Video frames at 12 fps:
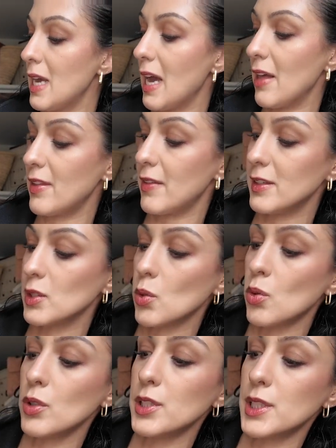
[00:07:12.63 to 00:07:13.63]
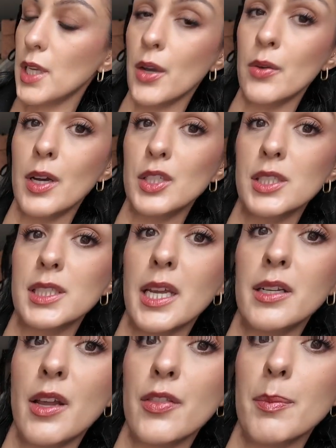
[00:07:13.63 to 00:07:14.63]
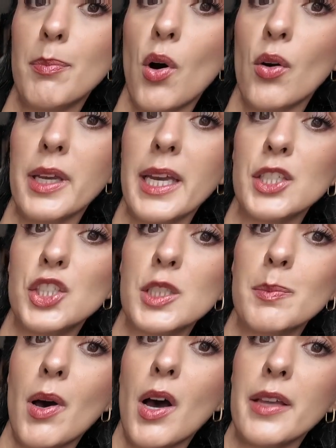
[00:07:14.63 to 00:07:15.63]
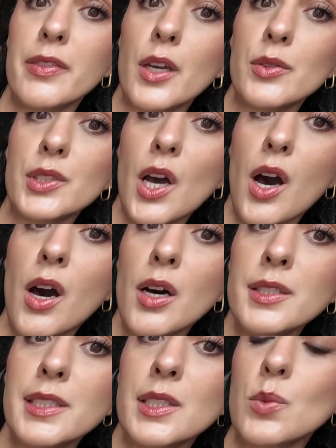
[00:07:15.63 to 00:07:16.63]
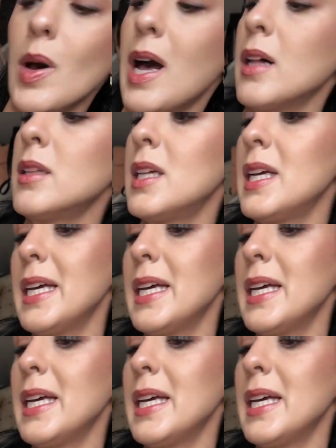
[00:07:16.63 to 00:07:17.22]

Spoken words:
And then there's also just another pocket just behind those cards as well.